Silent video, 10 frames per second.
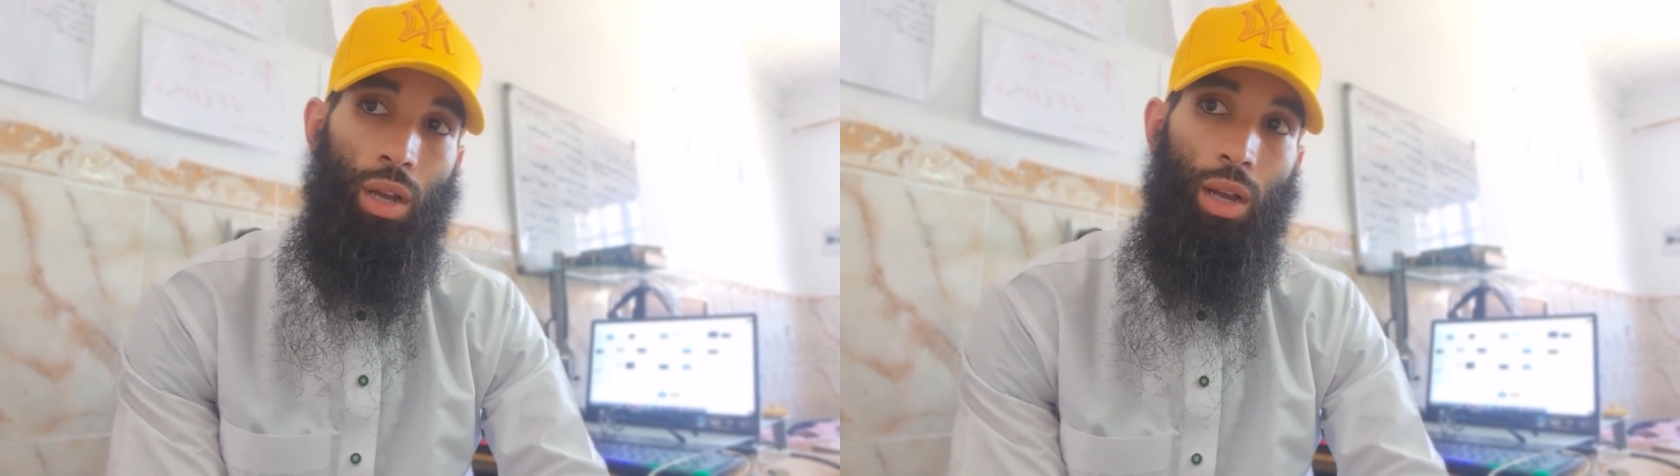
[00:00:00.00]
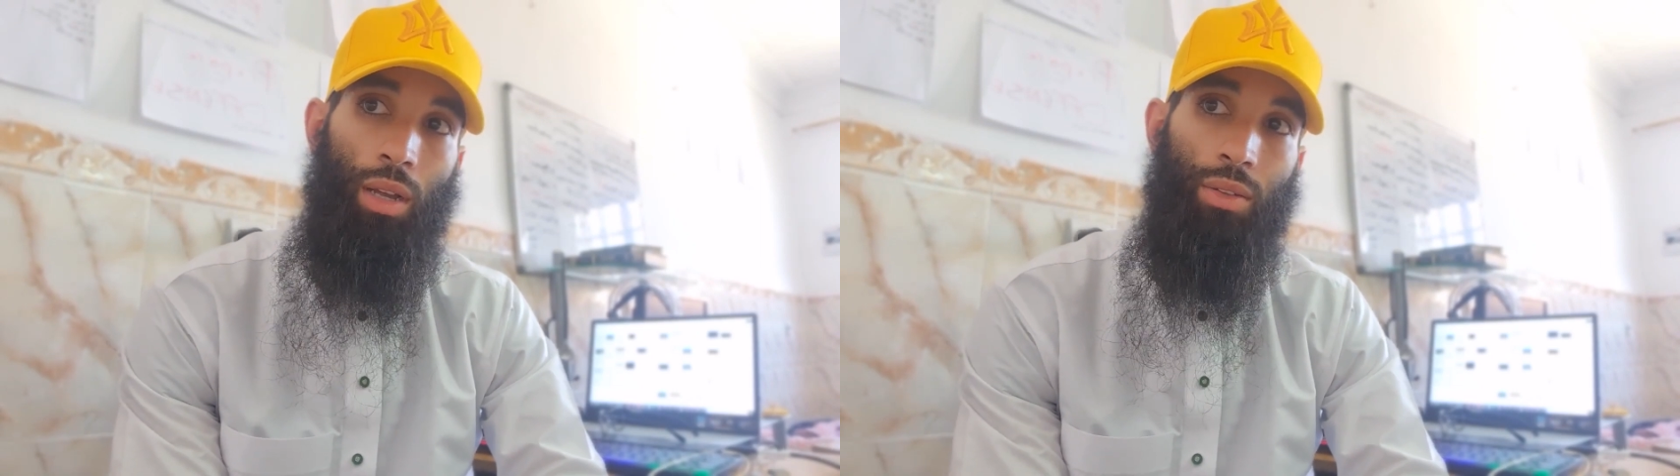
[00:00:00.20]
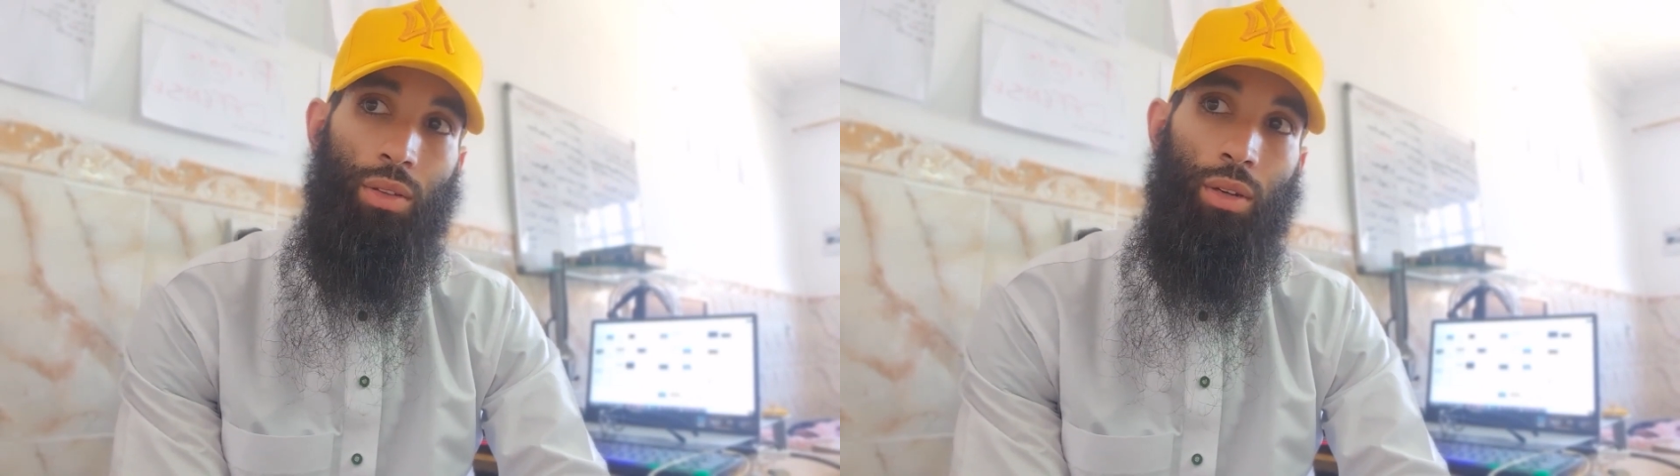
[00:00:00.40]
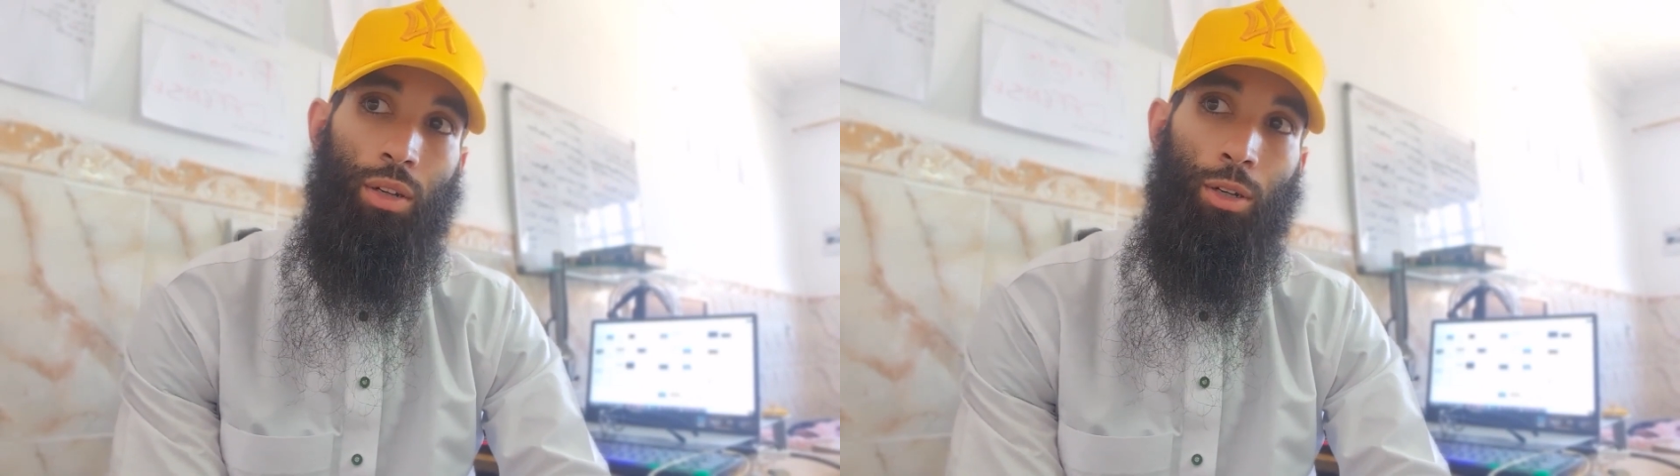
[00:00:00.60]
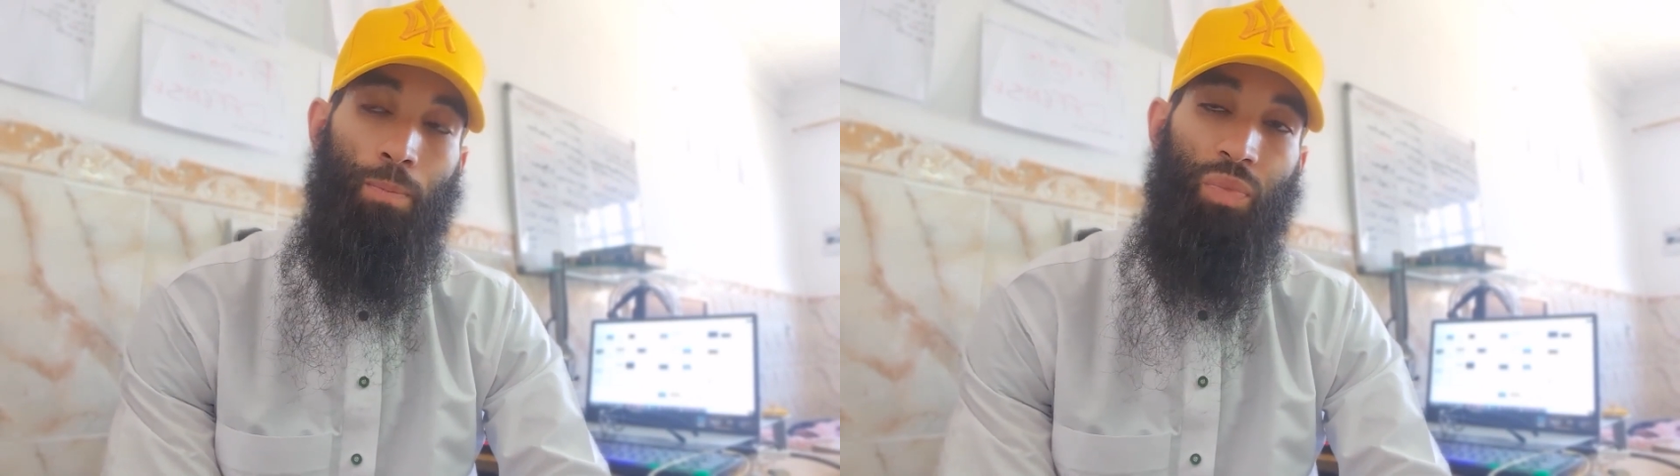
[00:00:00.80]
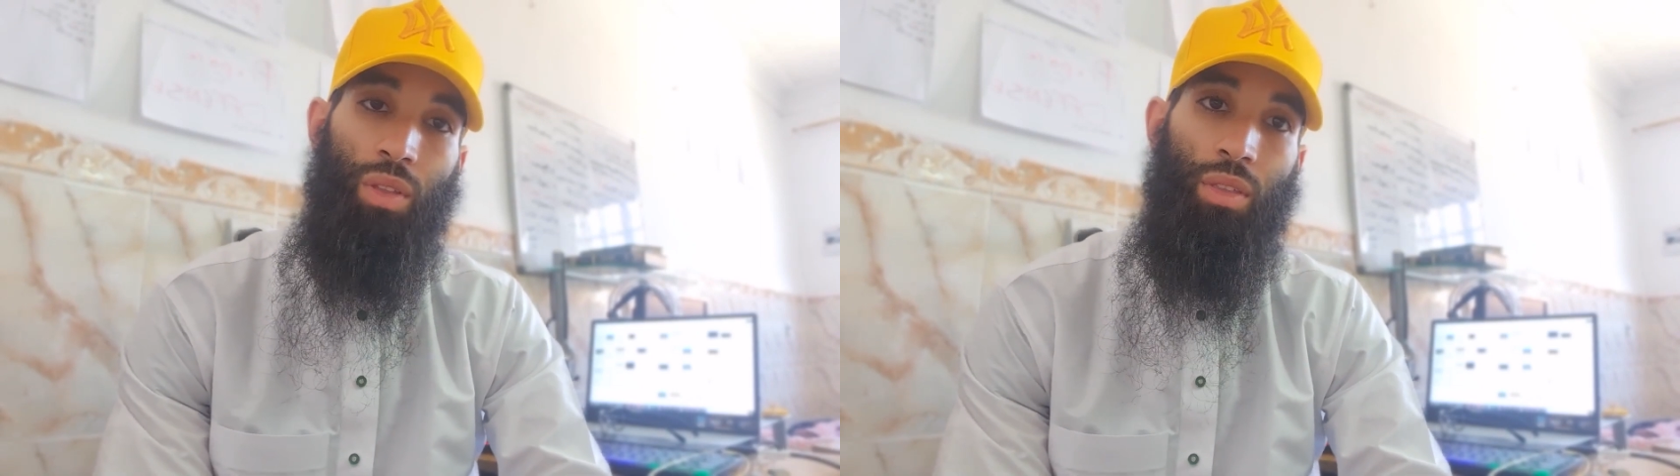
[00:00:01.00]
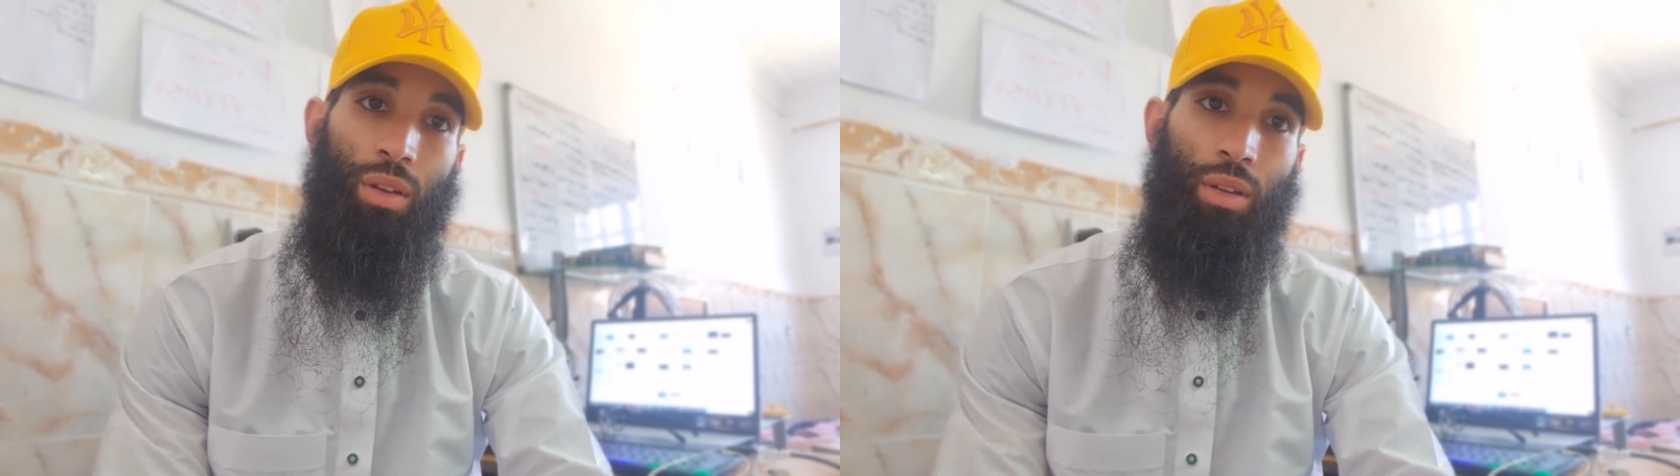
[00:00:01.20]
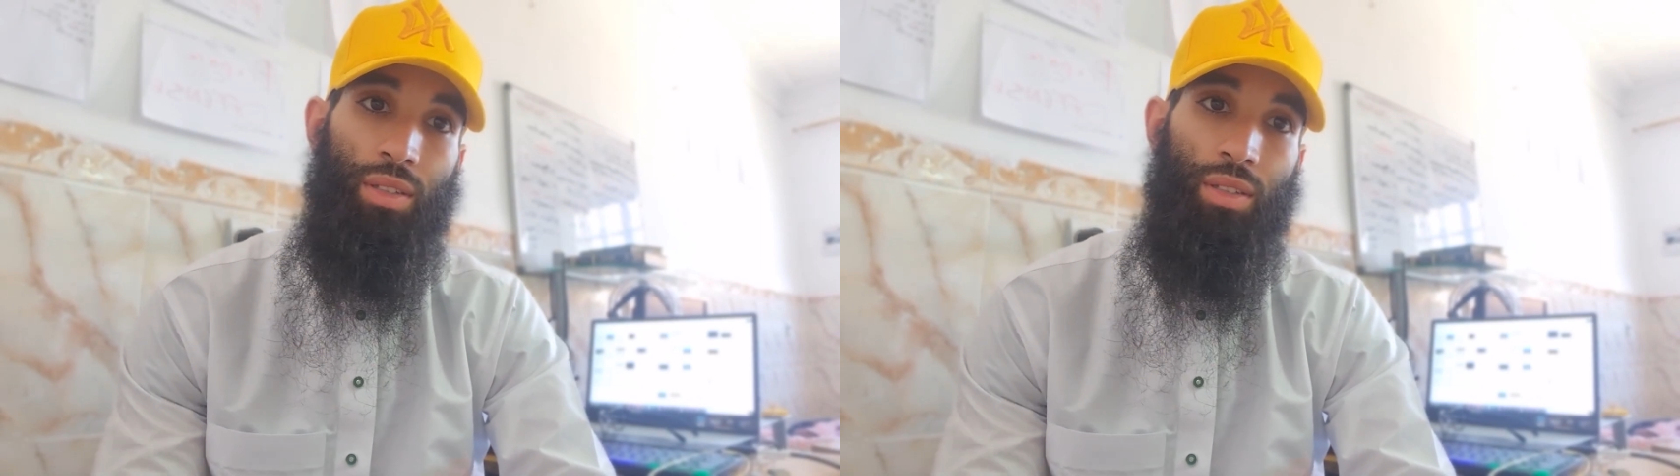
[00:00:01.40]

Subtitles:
And the